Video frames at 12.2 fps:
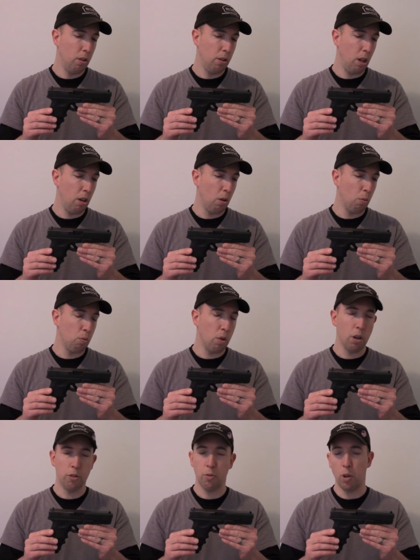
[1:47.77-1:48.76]
they don't
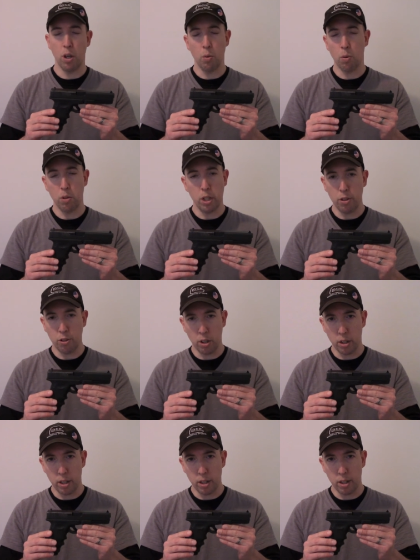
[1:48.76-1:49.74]
rust very
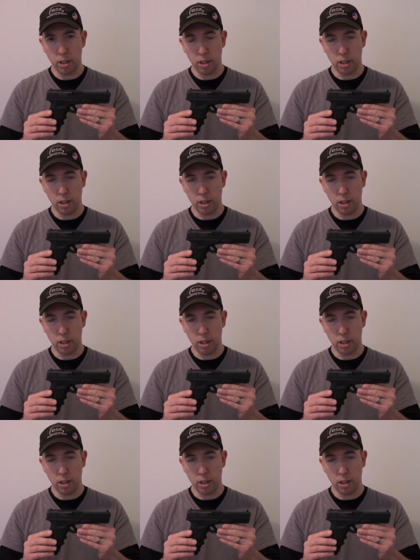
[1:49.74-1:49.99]
easily.